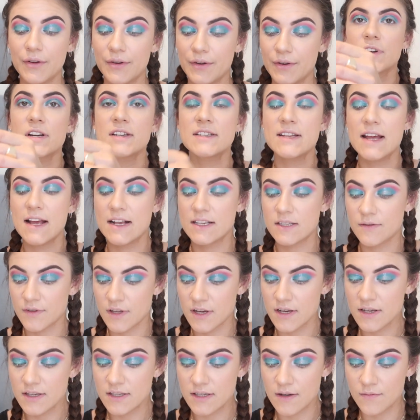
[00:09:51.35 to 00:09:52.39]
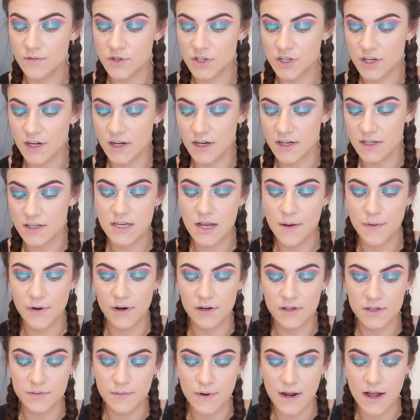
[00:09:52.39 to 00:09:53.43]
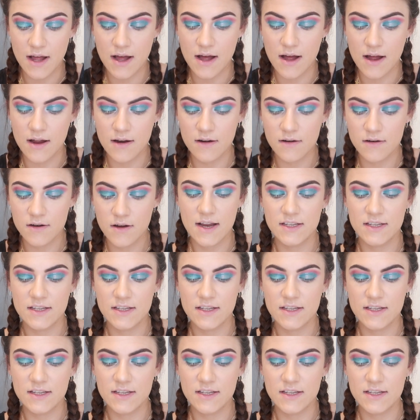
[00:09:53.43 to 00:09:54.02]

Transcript: I'm gonna take some of this, I'm just gonna tip it onto my hand